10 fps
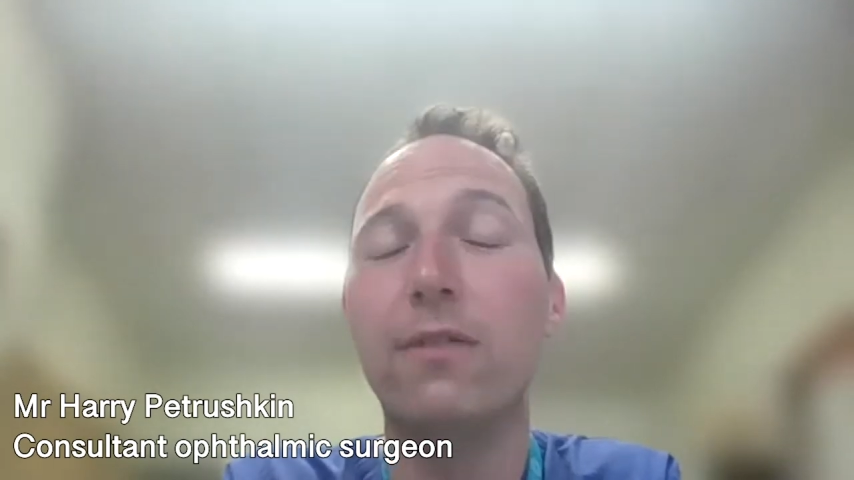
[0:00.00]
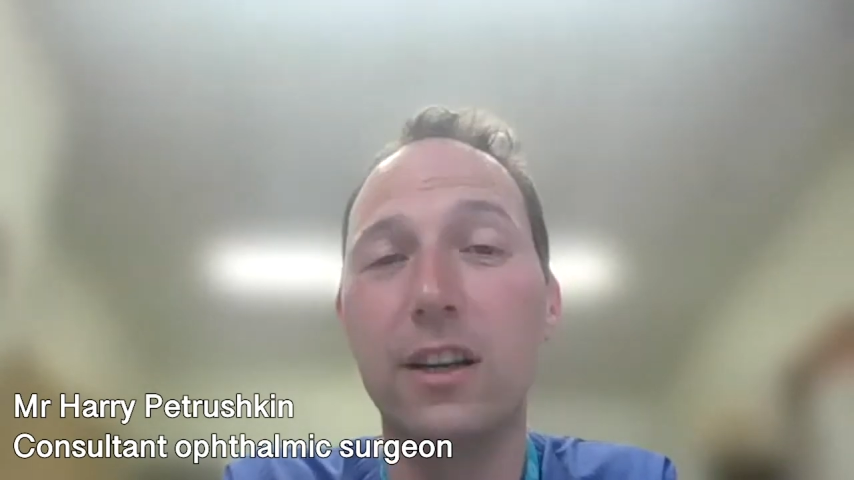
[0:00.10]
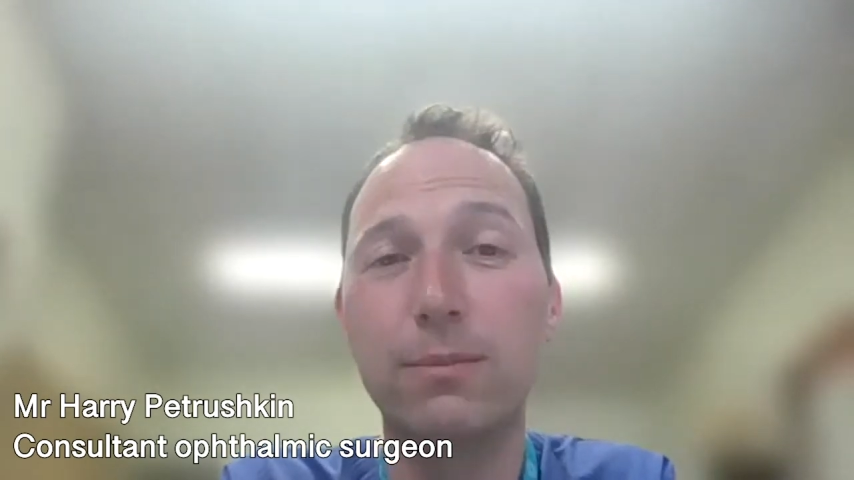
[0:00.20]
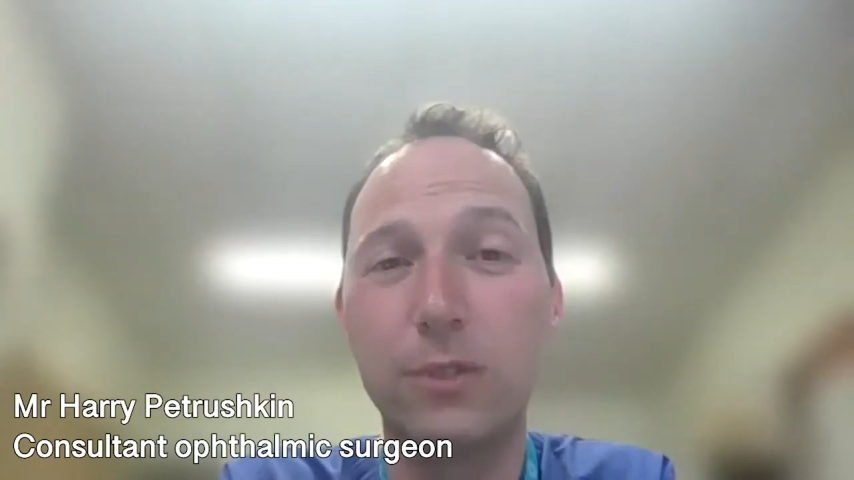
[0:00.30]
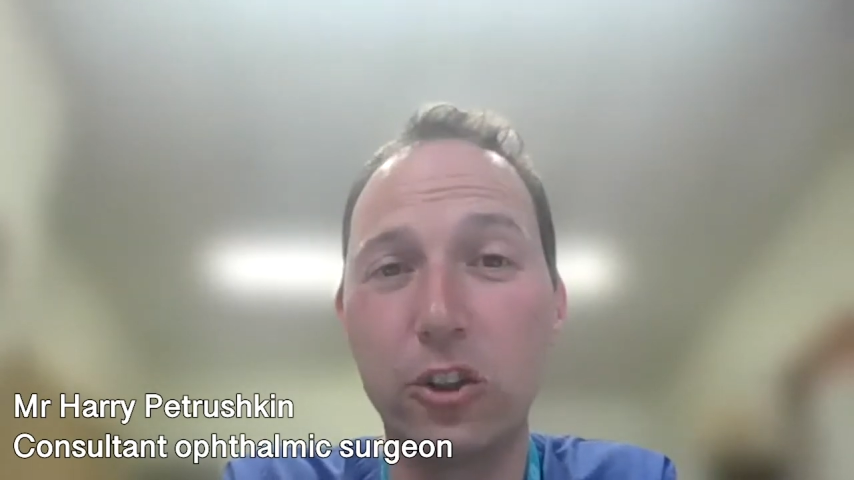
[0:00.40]

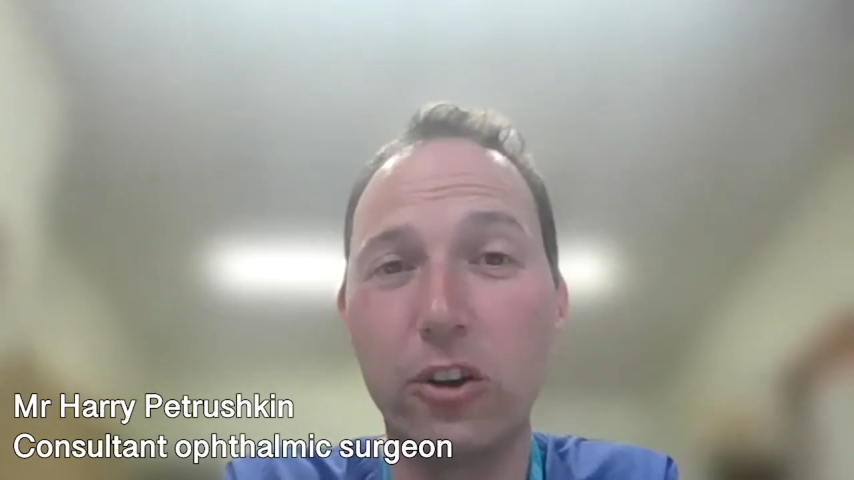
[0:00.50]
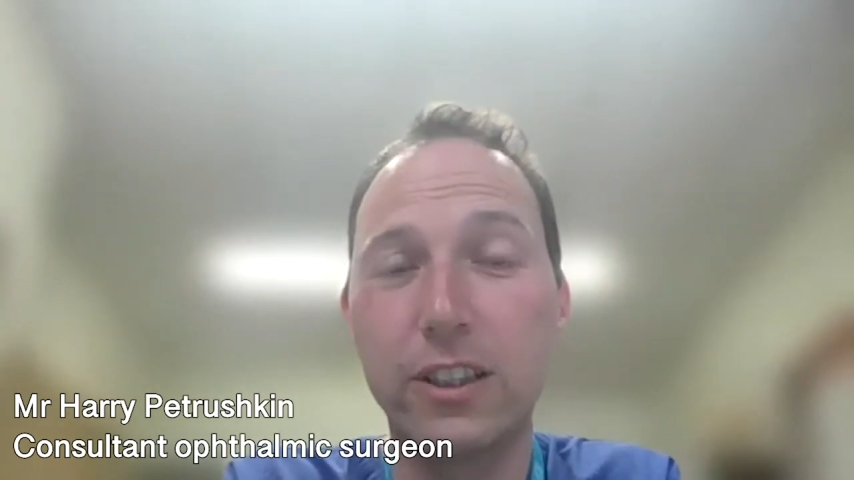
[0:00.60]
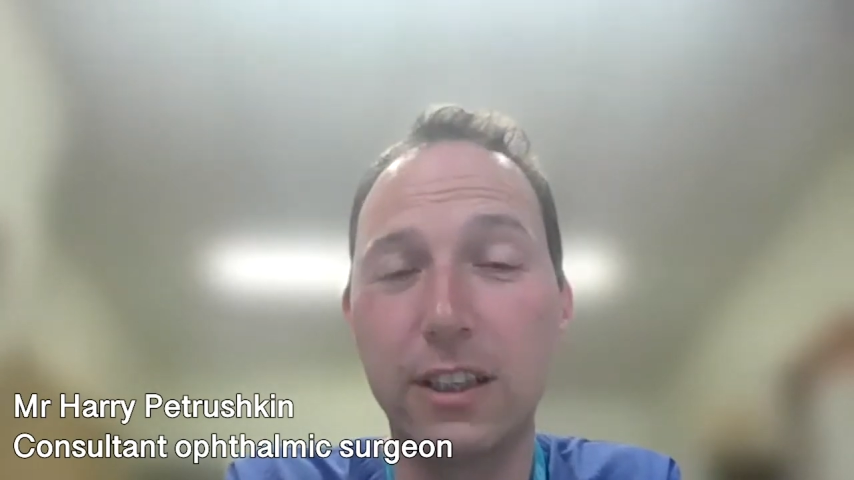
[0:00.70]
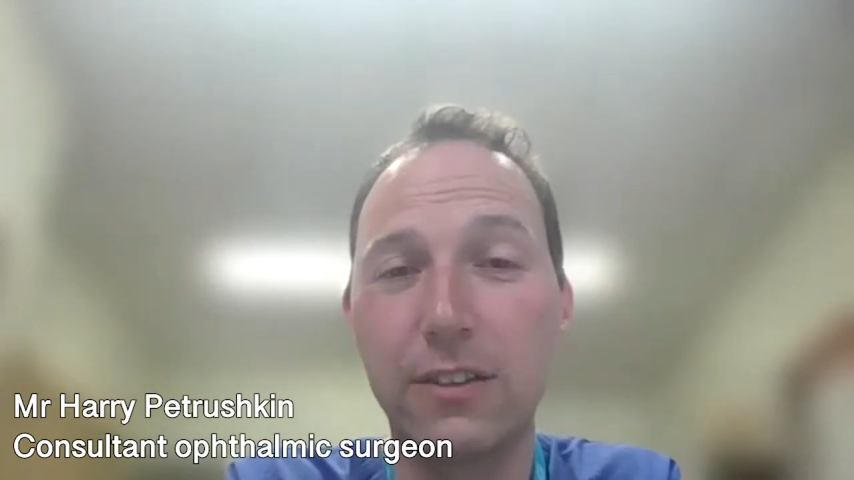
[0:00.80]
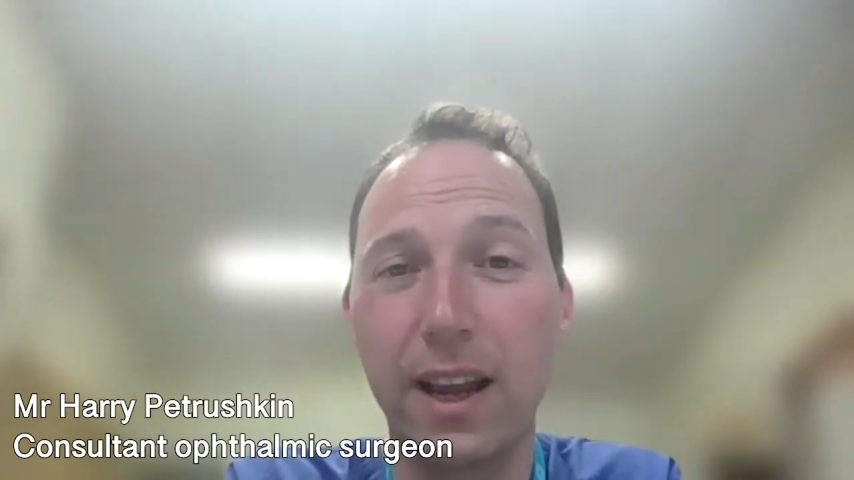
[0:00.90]
vast
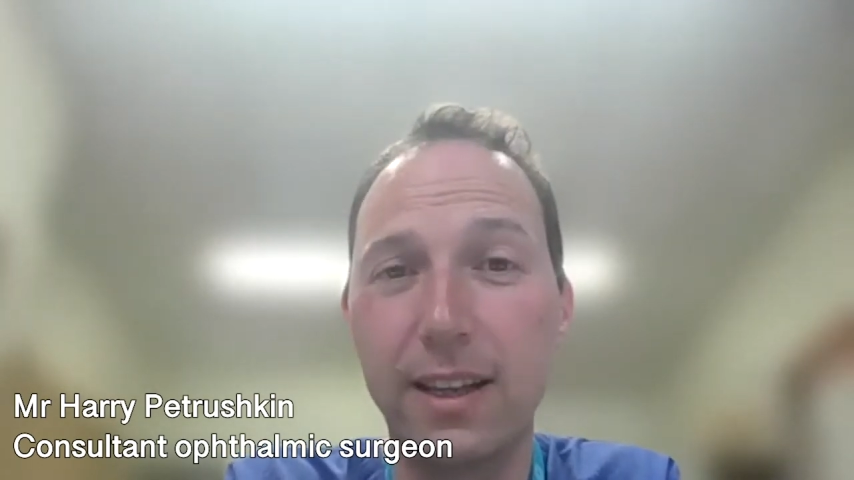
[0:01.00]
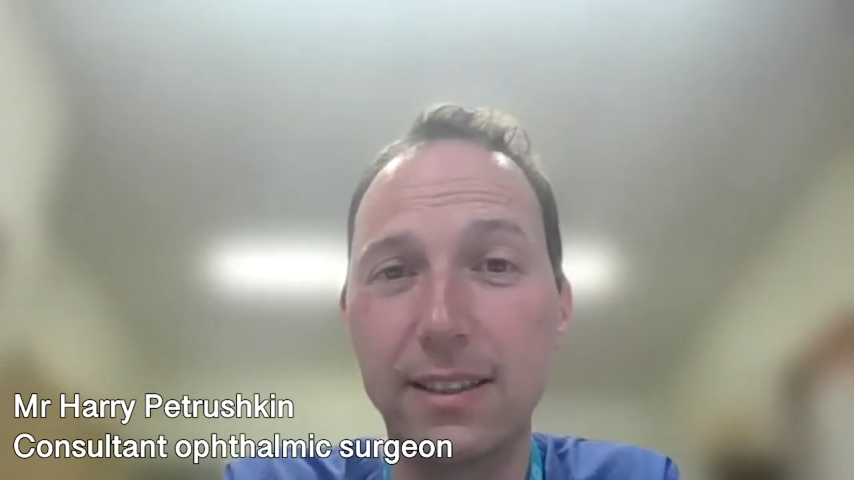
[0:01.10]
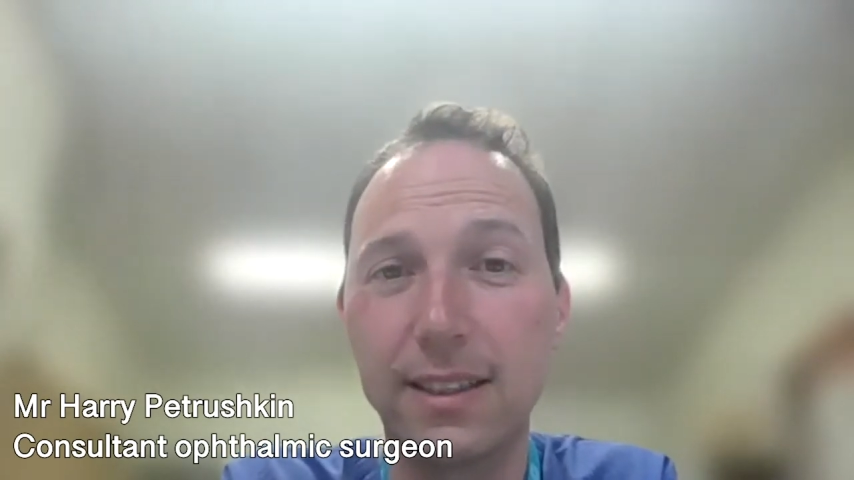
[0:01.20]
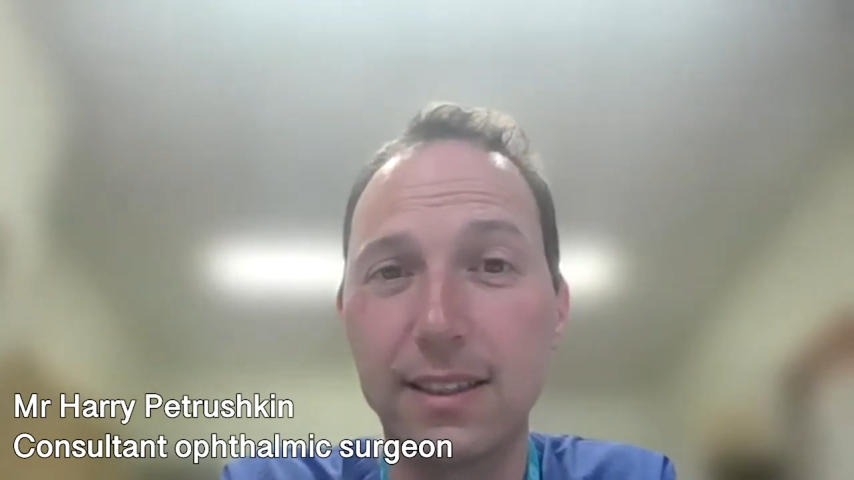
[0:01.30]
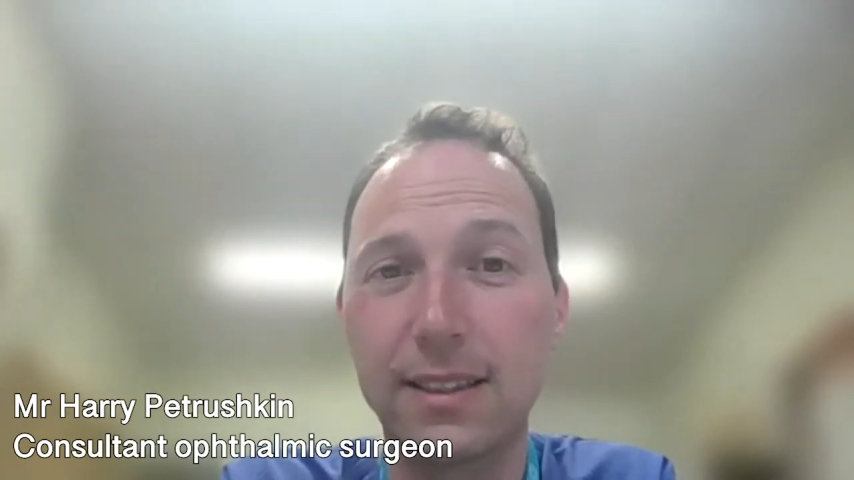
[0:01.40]
majority of
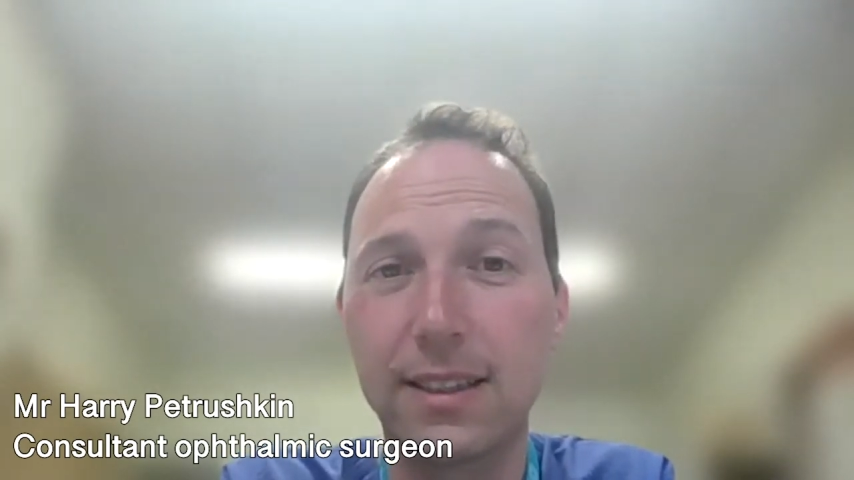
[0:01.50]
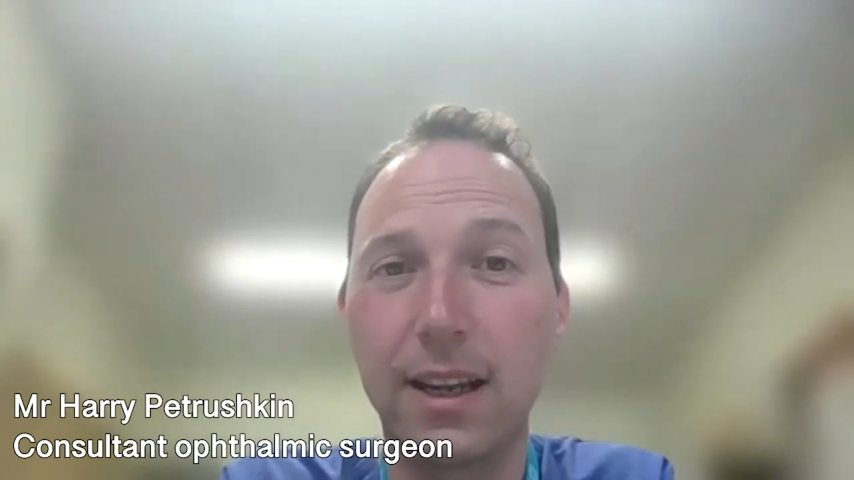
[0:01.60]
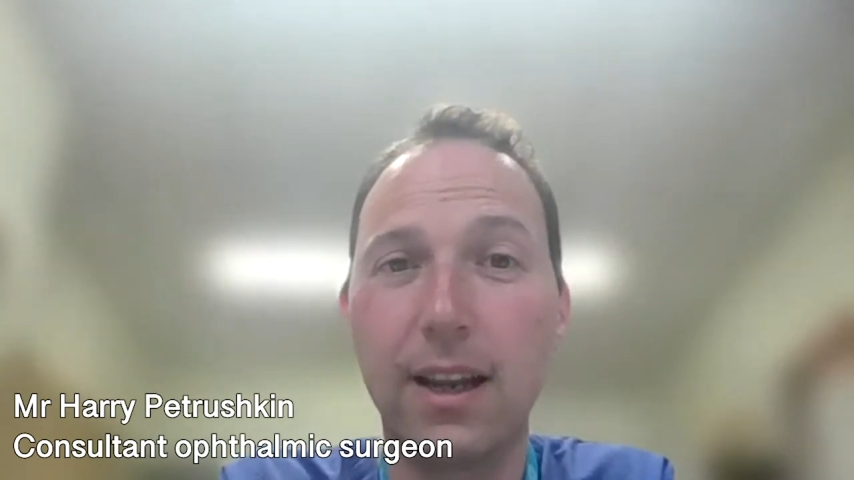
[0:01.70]
cases.